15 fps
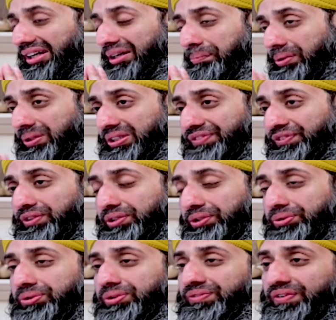a beautiful
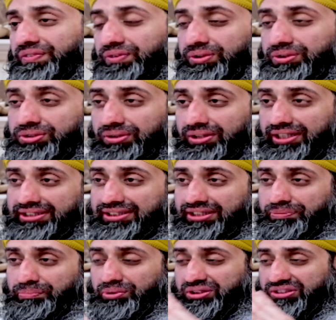tool we've also learned
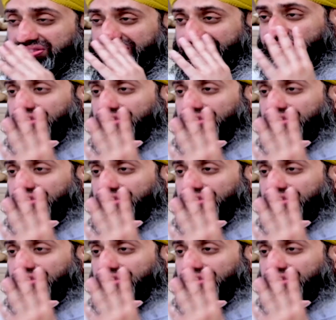and beautiful